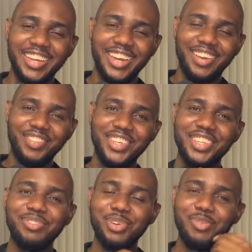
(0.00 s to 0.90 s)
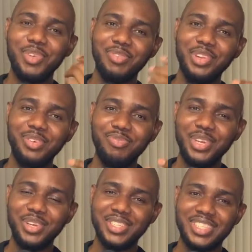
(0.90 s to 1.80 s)
I mean, if we don't make
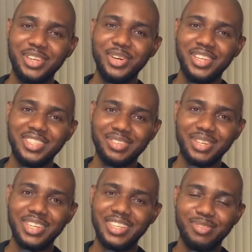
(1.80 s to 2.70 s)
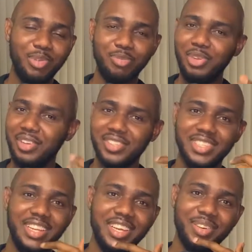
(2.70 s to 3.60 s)
millions in dollars, right? Let's make millions
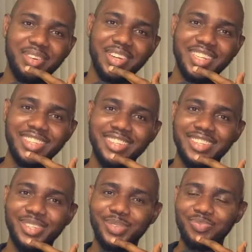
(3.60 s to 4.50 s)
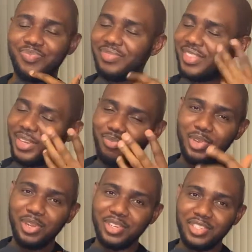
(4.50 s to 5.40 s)
in naira, right?
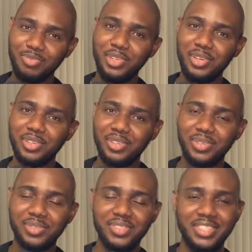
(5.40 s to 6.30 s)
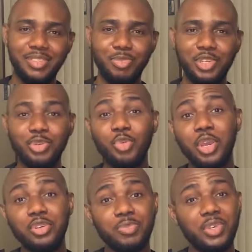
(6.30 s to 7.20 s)
Million is million, It depends on where
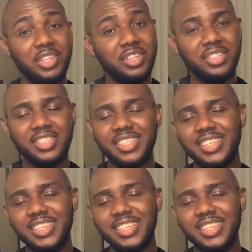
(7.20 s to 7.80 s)
you're spending it.